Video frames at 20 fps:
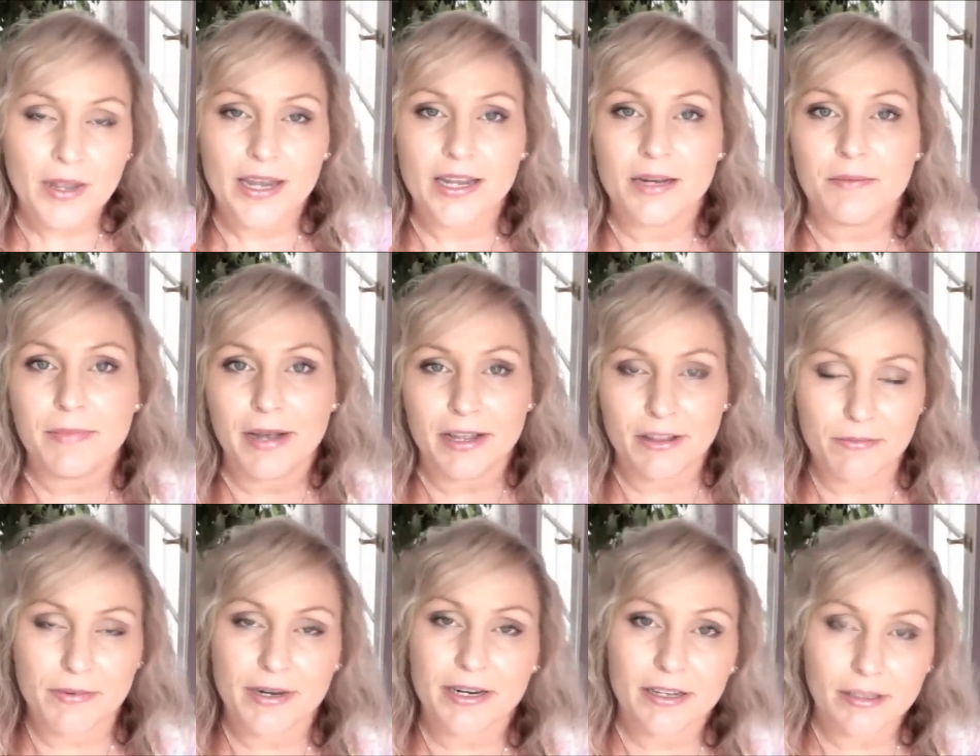in
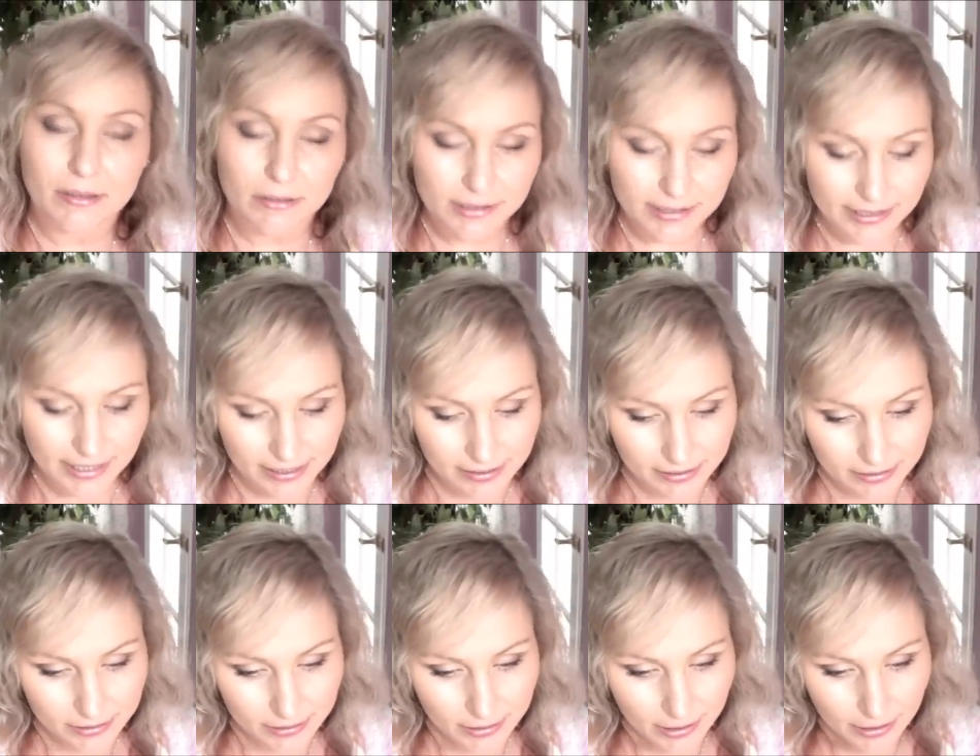mathematical
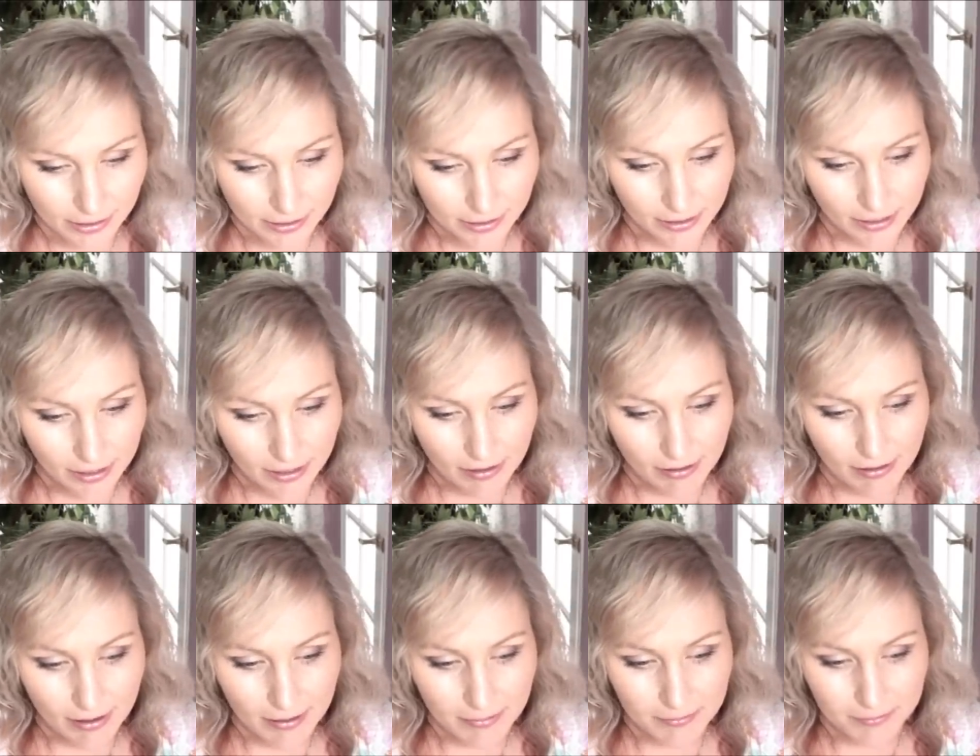sense.
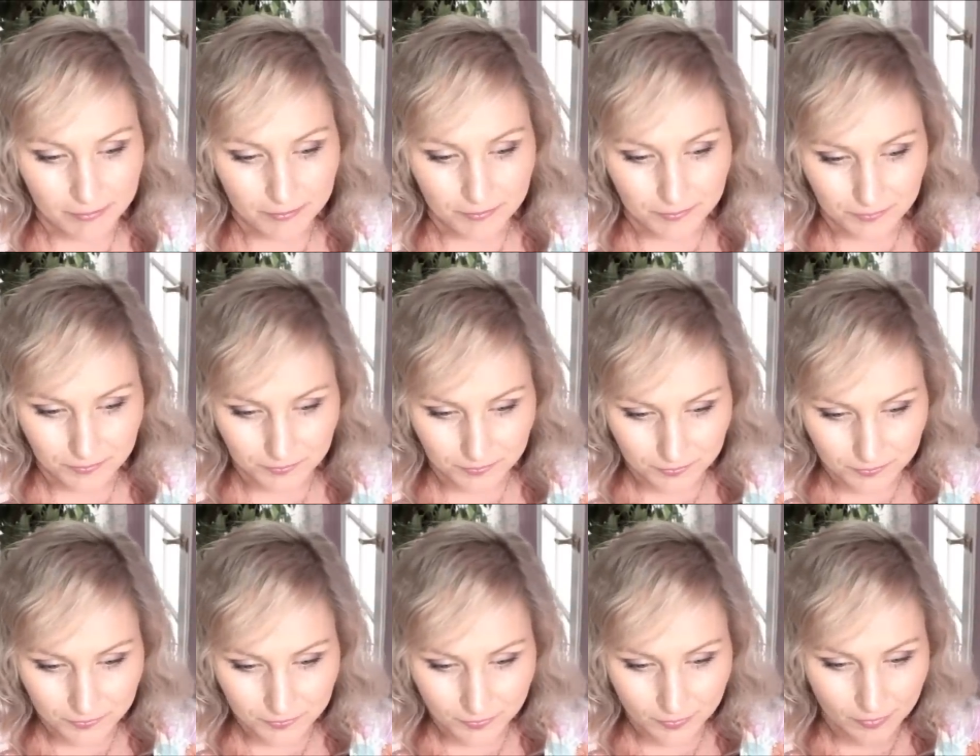Um,
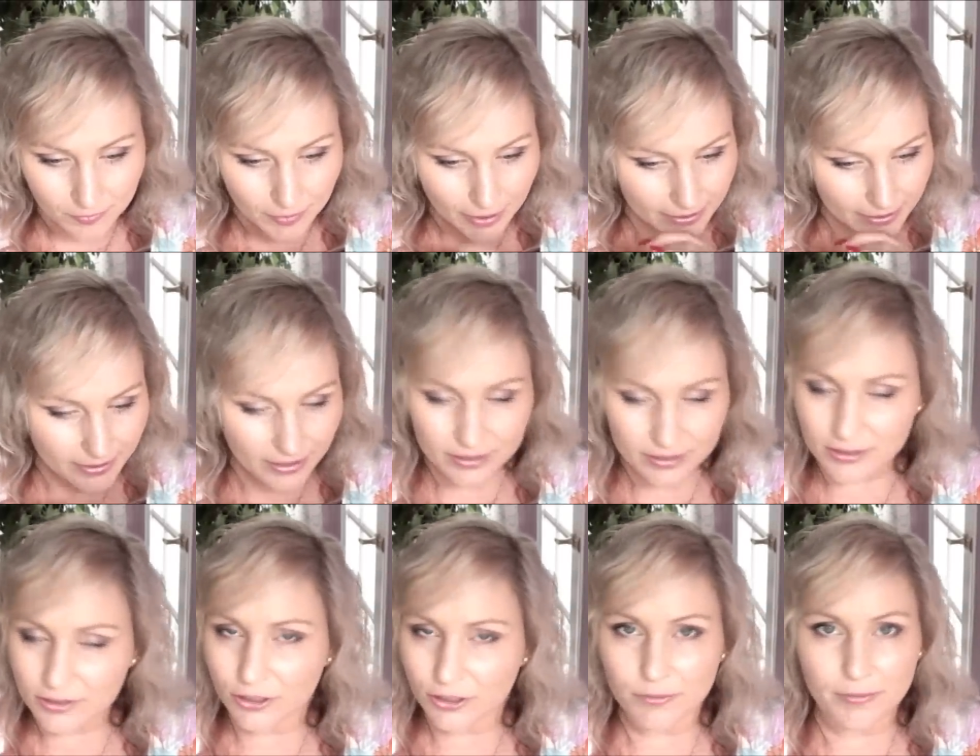it
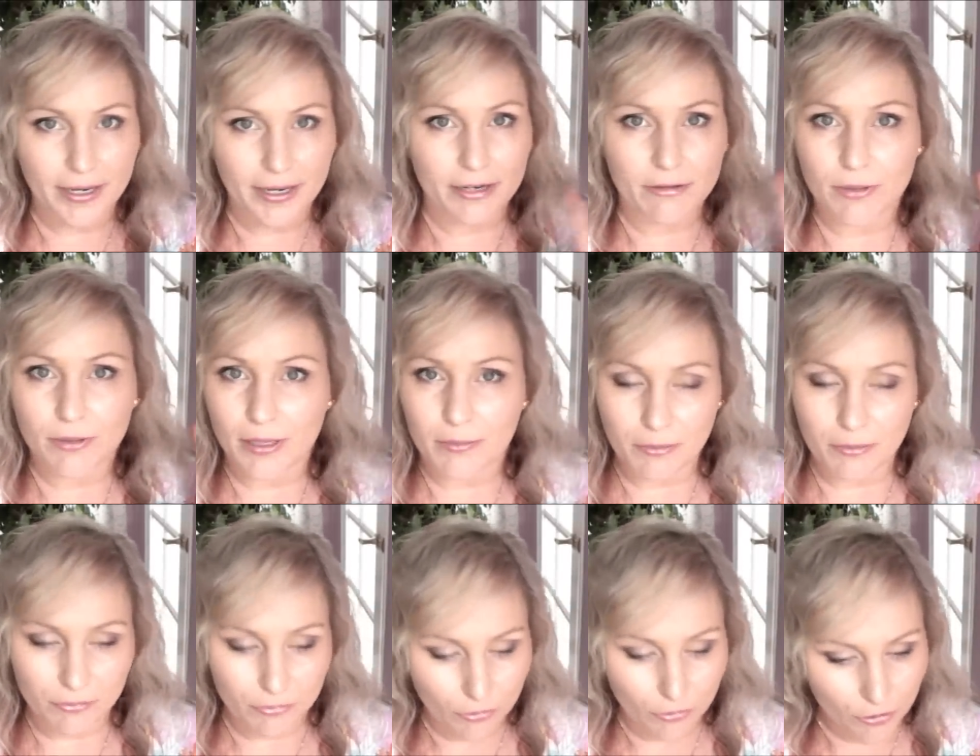does go back way
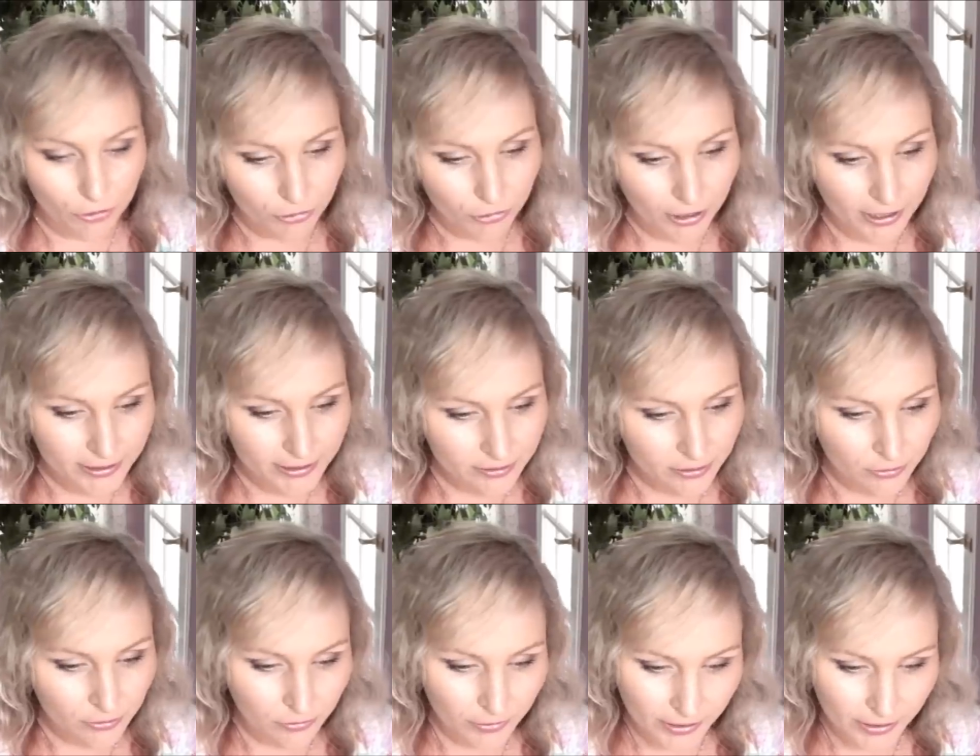before
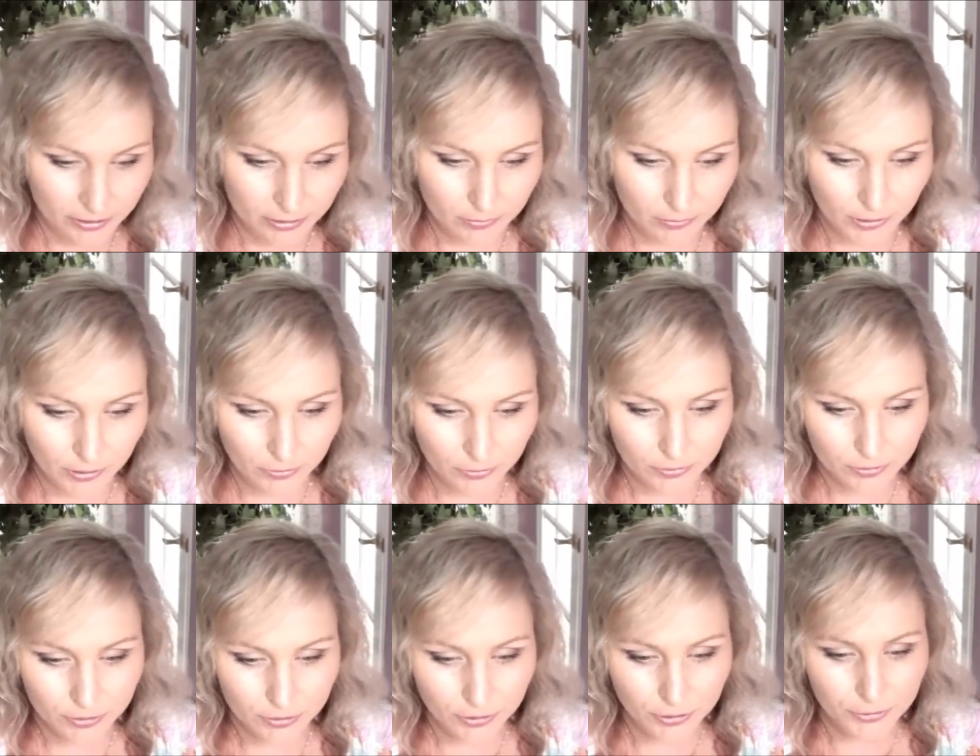Christ and all that as
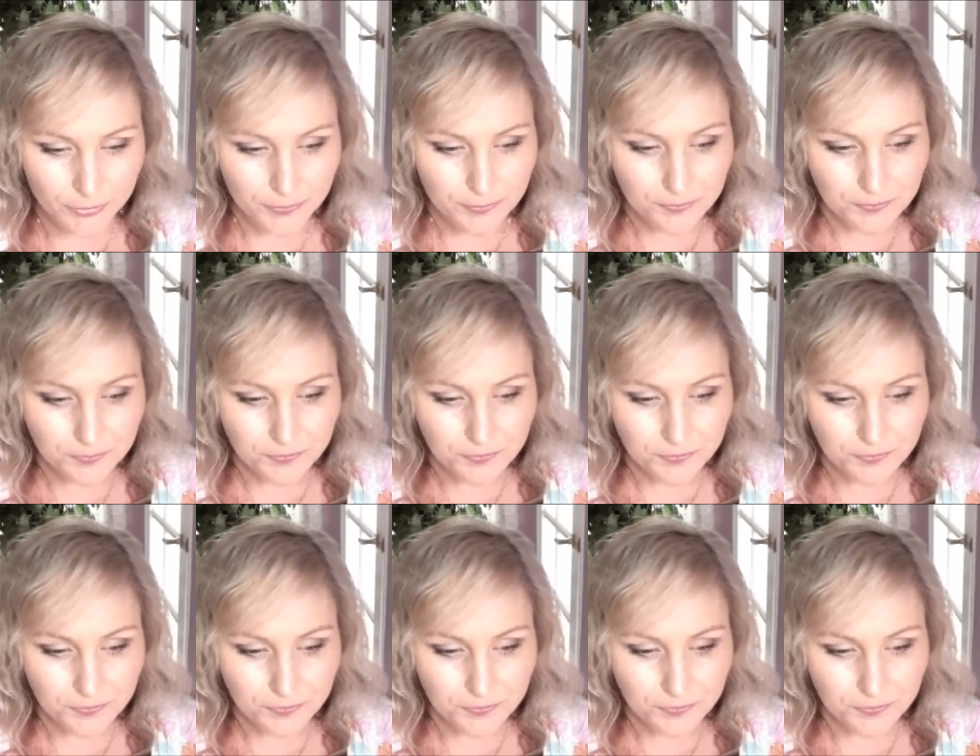well. So